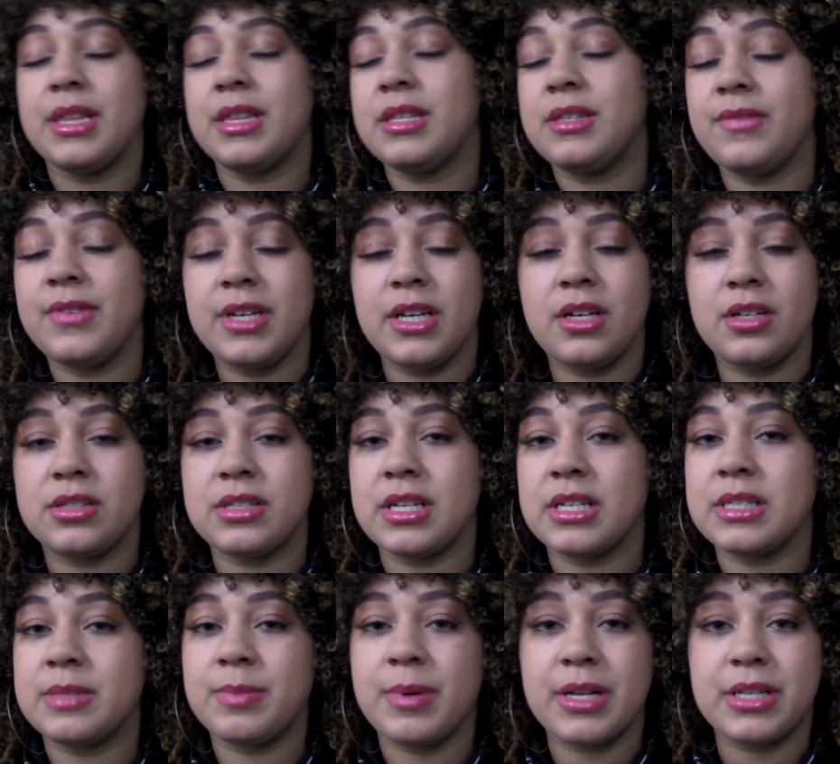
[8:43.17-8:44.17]
This video is
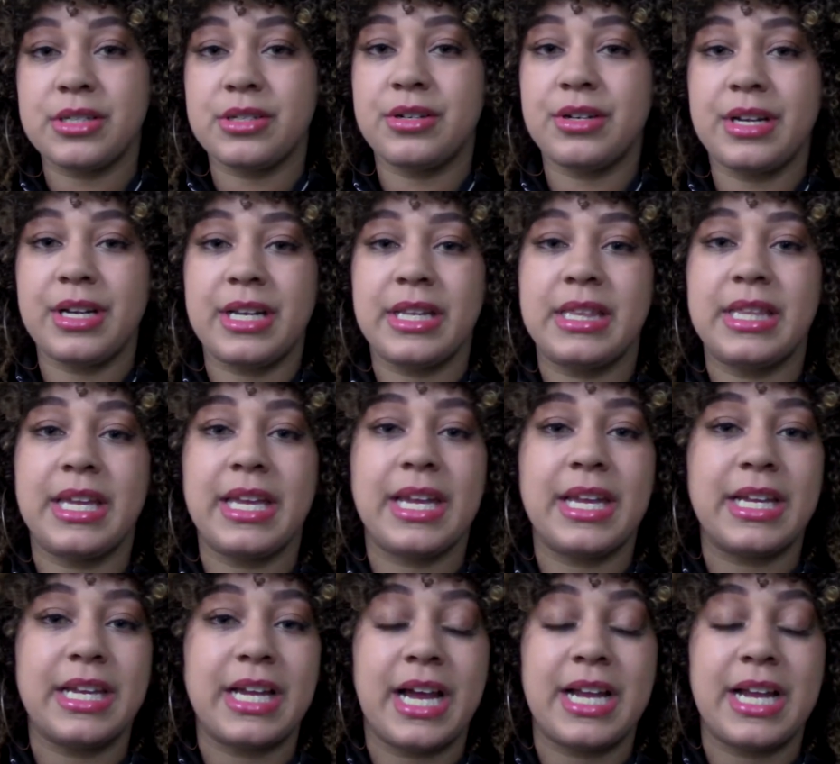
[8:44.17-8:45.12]
not sponsored or anything.